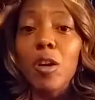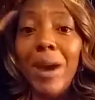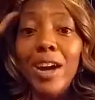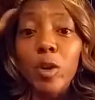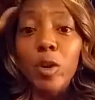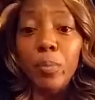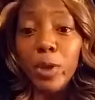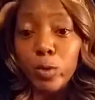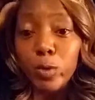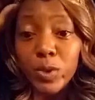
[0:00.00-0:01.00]
about
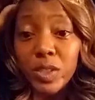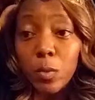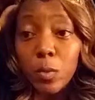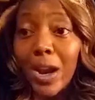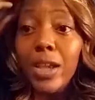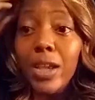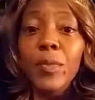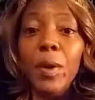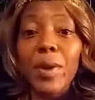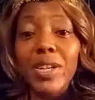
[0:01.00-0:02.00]
abuse, right?
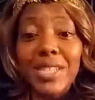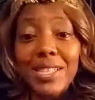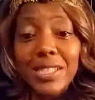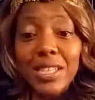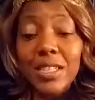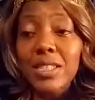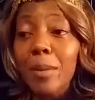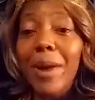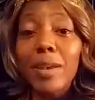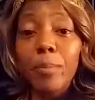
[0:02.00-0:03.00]
Because I seen
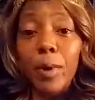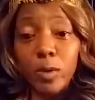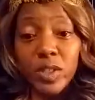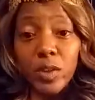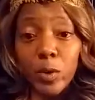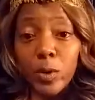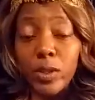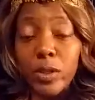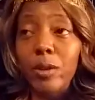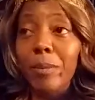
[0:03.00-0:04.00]
somebody posted
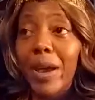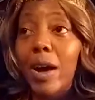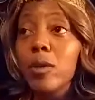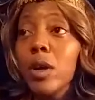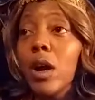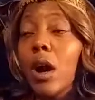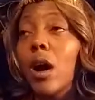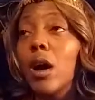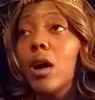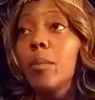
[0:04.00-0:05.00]
earlier about
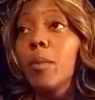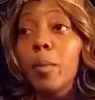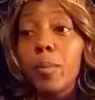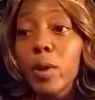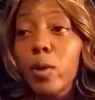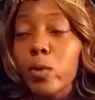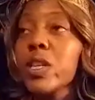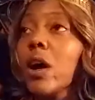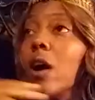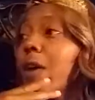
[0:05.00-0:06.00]
abuse.
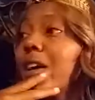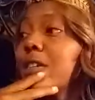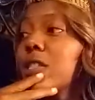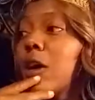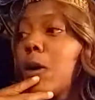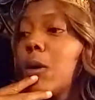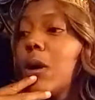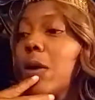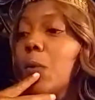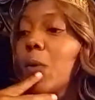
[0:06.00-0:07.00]
Okay, so
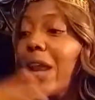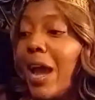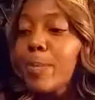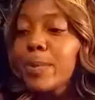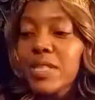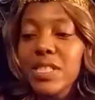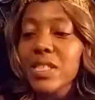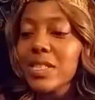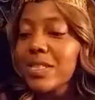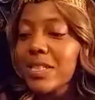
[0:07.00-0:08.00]
what happens, this
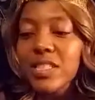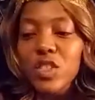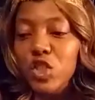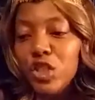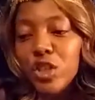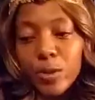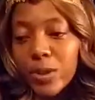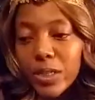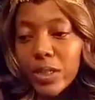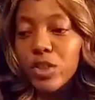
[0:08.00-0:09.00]
is
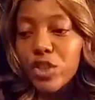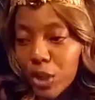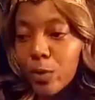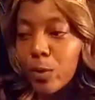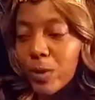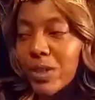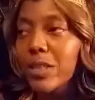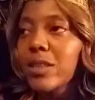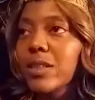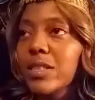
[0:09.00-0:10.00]
generally
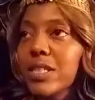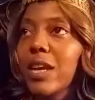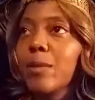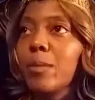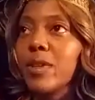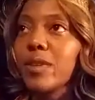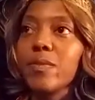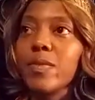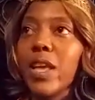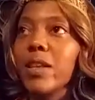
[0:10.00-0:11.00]
the statement
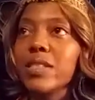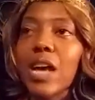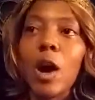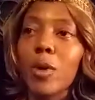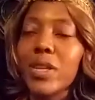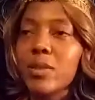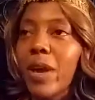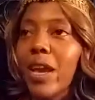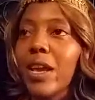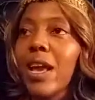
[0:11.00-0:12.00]
that's always
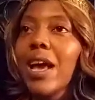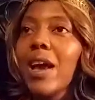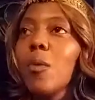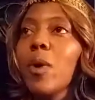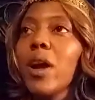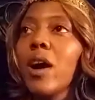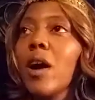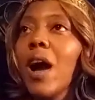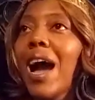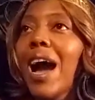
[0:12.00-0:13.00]
made.
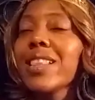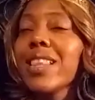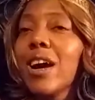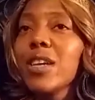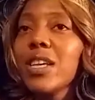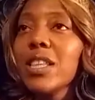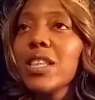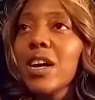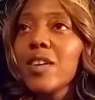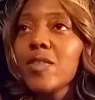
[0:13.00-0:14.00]
Well, I thought he
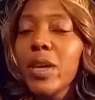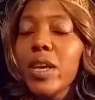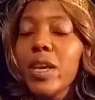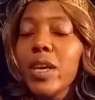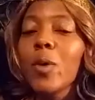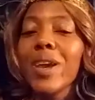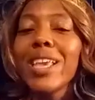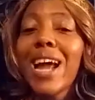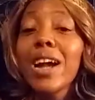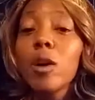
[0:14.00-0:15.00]
loved me.
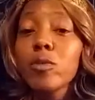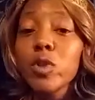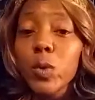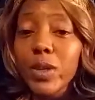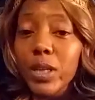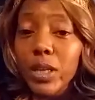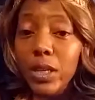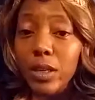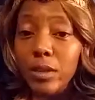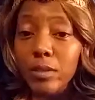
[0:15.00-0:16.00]
Well, he not gonna do it
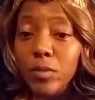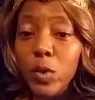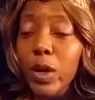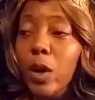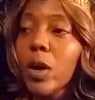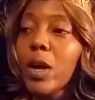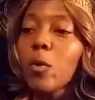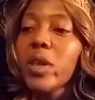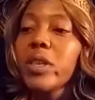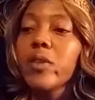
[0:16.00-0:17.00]
again.
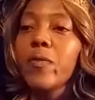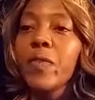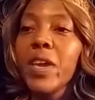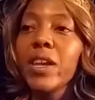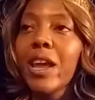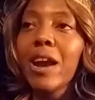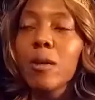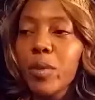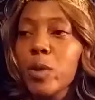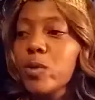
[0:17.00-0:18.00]
We defend our
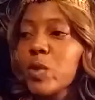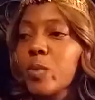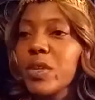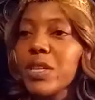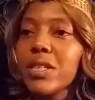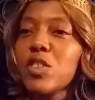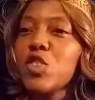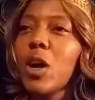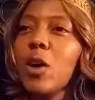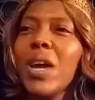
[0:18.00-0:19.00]
abuser because
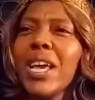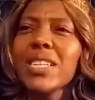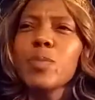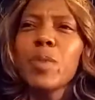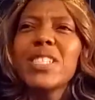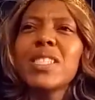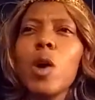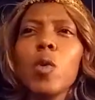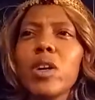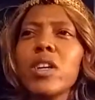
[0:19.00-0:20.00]
it's been
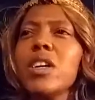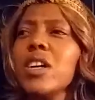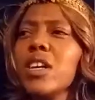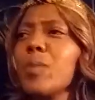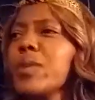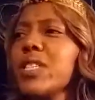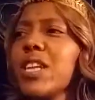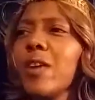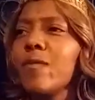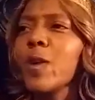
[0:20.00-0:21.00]
so good up until
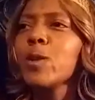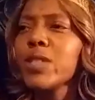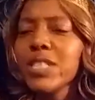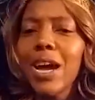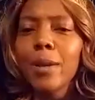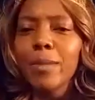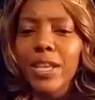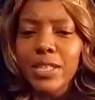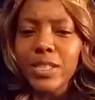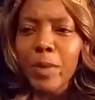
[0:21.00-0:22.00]
that first time that
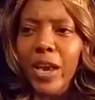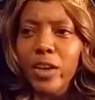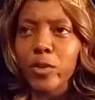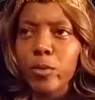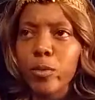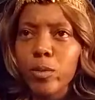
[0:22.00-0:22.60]
he smacked you,